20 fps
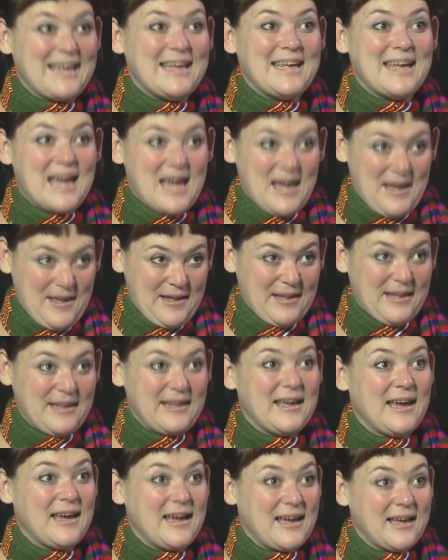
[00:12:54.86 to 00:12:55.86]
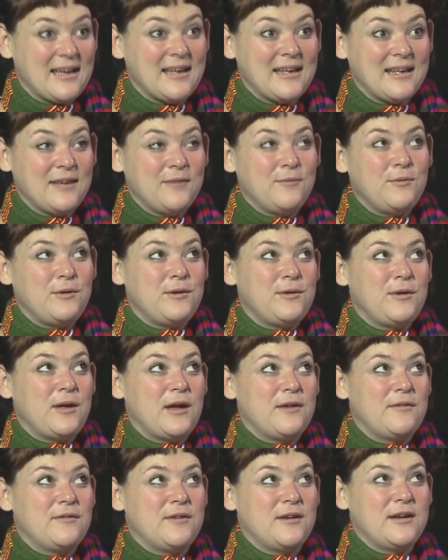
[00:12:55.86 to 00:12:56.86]
Yeah. We
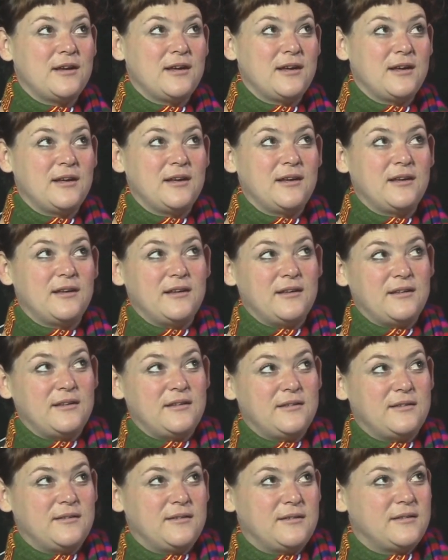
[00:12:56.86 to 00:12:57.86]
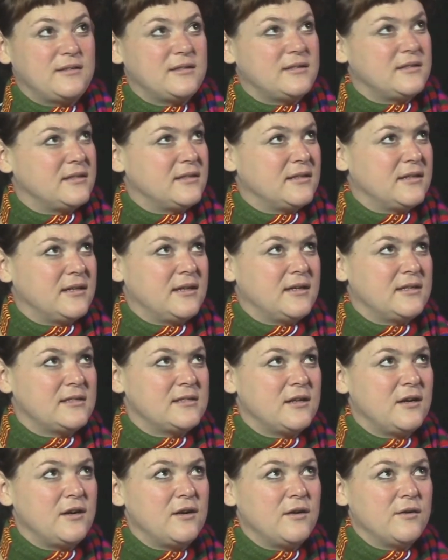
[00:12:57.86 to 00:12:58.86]
have a
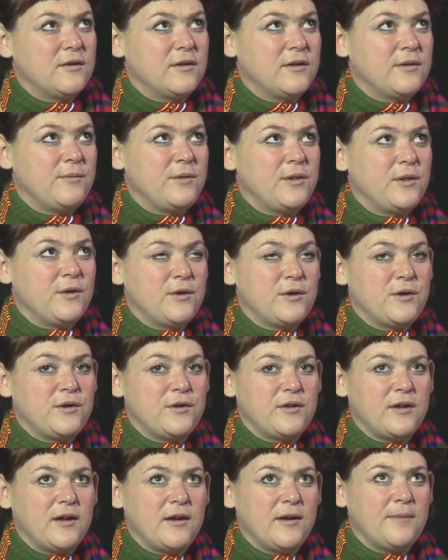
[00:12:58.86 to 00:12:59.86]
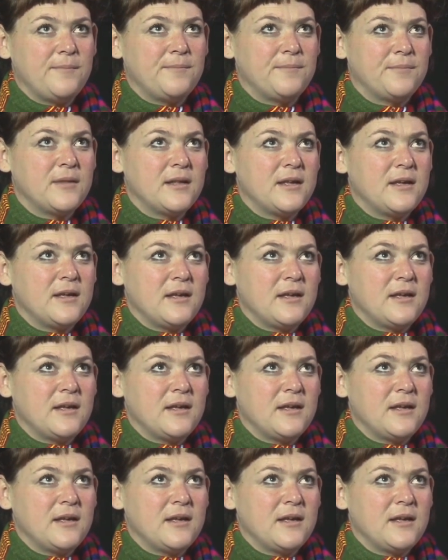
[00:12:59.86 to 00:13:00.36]
song that we learned from